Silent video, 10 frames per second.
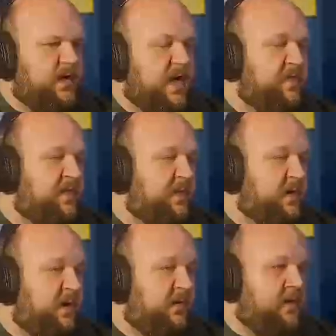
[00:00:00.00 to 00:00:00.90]
And then
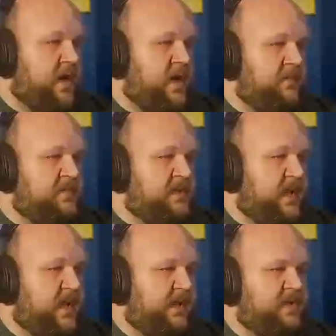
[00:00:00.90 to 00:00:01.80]
there are other games
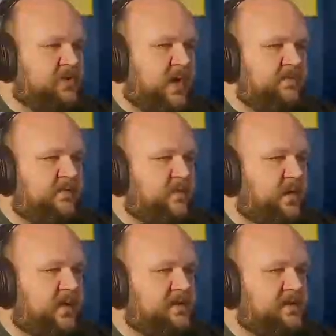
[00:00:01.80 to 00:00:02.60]
like Striving for Light